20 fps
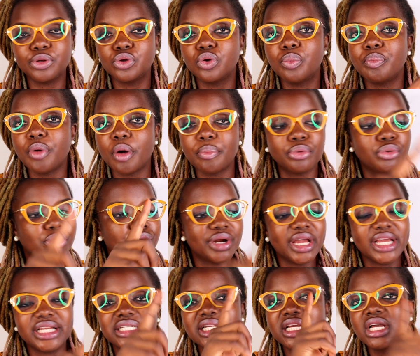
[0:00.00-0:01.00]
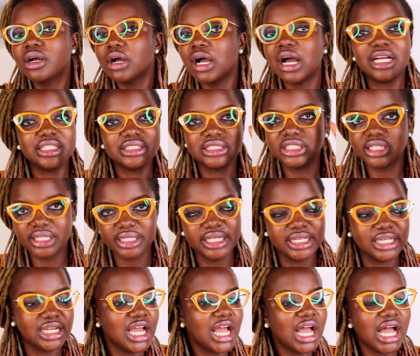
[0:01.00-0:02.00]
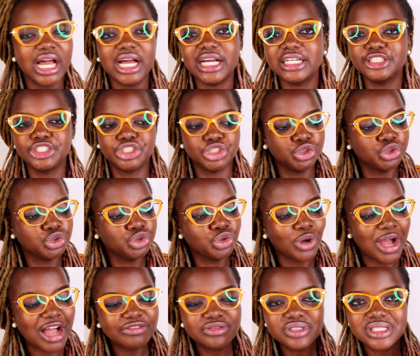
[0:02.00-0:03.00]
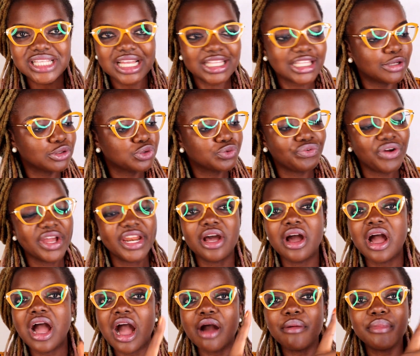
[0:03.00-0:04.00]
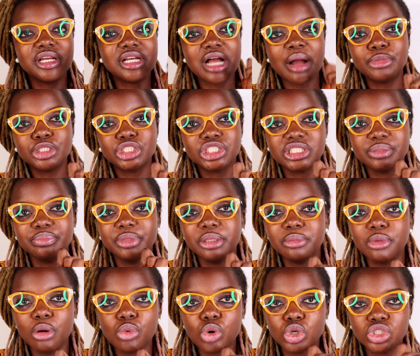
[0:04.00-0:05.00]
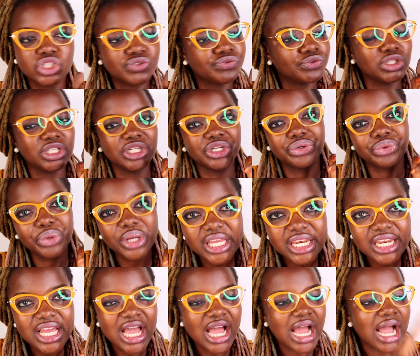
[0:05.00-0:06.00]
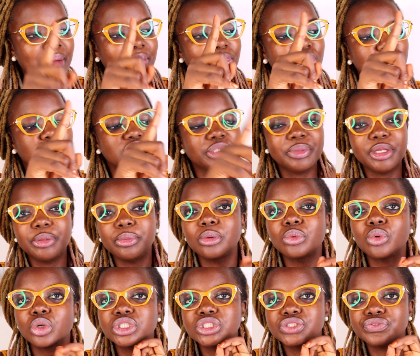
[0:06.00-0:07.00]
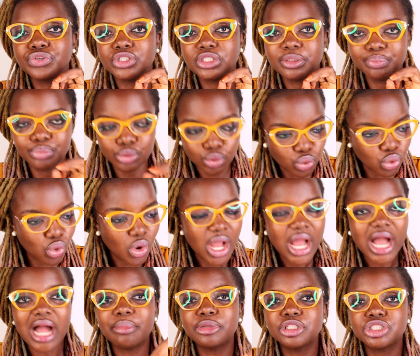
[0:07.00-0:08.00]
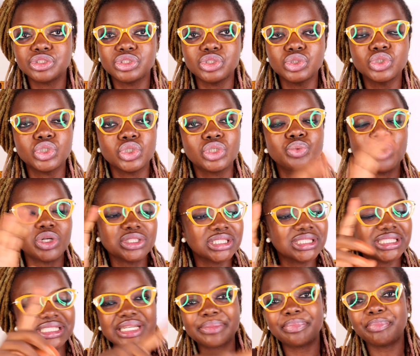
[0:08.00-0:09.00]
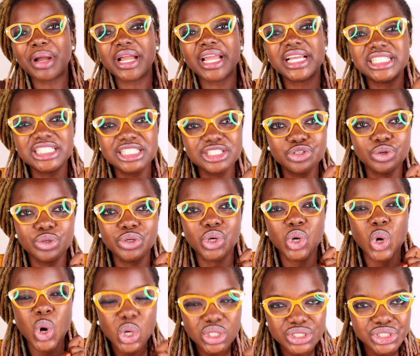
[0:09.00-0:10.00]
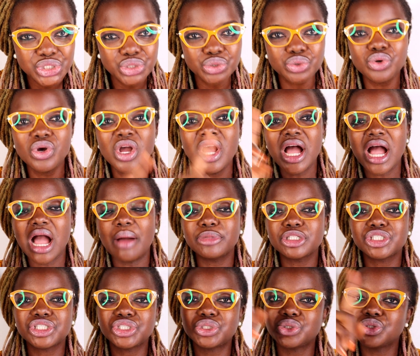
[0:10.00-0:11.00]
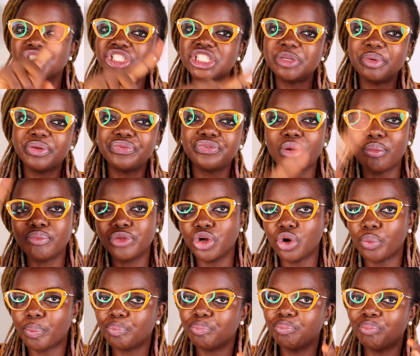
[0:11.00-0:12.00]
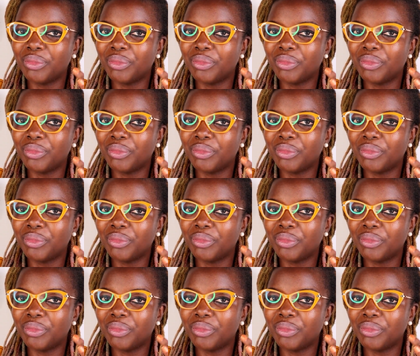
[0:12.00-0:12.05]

blue, purple, red, and green, and you haven't sat down to find out how much is the minimum quantity for the green, how much is the minimum quantity for the blue, what is the packaging going to cost you, how much it is to ship it from your